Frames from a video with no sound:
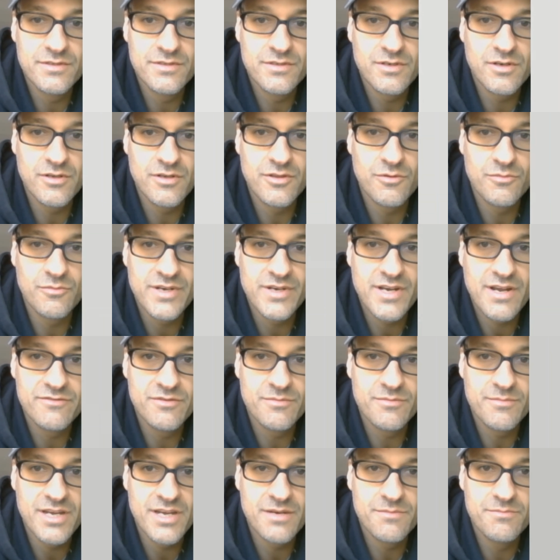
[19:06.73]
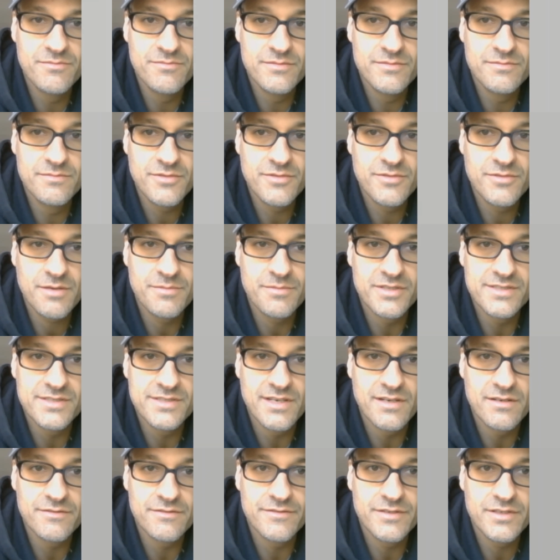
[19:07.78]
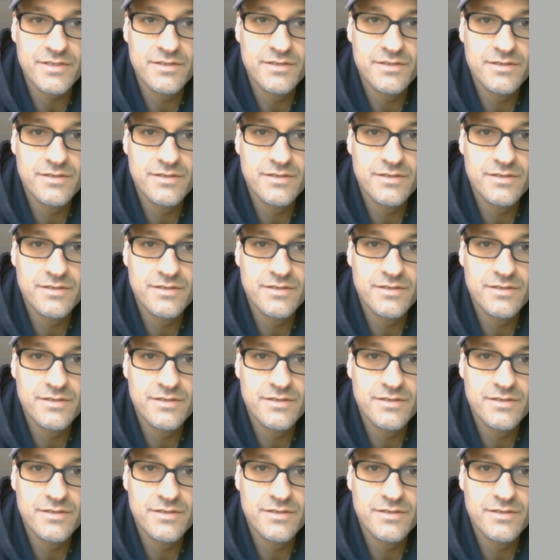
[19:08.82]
although we never made puppets out of it.